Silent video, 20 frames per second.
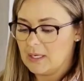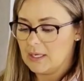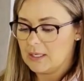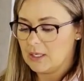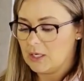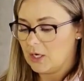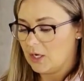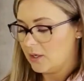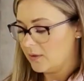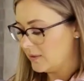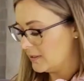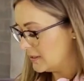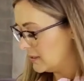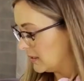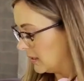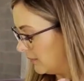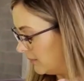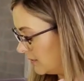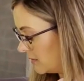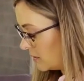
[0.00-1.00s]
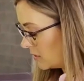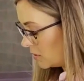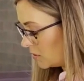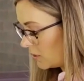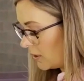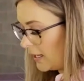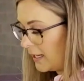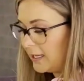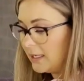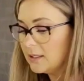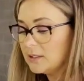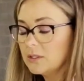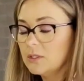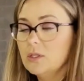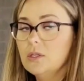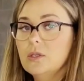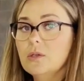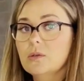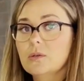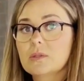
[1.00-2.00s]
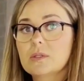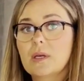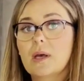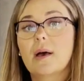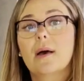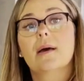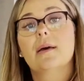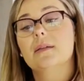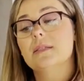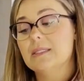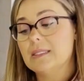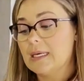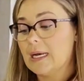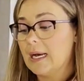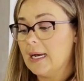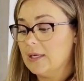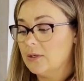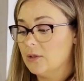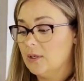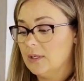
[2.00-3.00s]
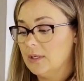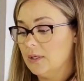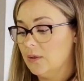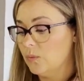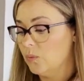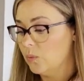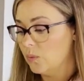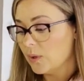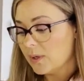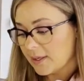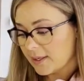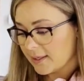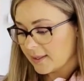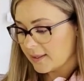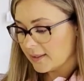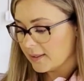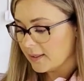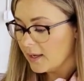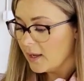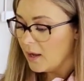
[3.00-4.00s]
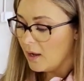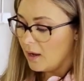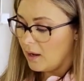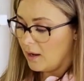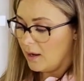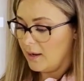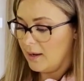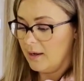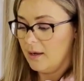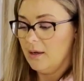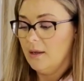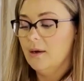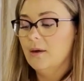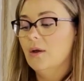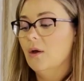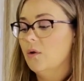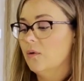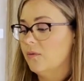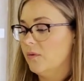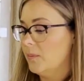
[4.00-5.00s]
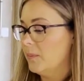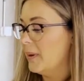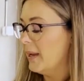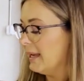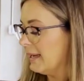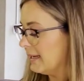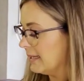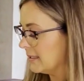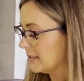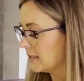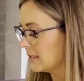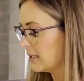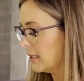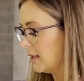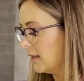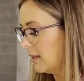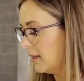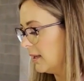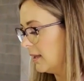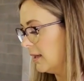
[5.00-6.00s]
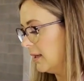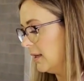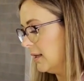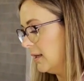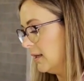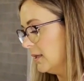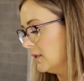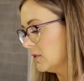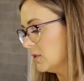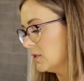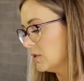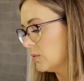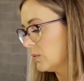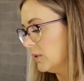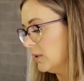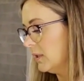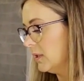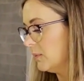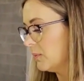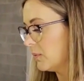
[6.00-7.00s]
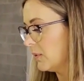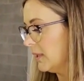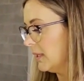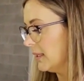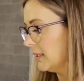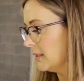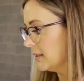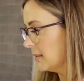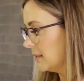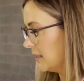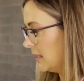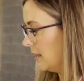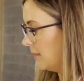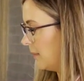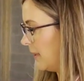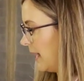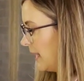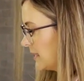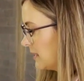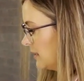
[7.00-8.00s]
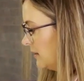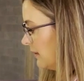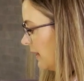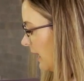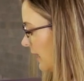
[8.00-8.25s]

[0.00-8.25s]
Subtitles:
it on here. This stuff is great to use on dehydrated wood, on over paint, and it just really brings it back to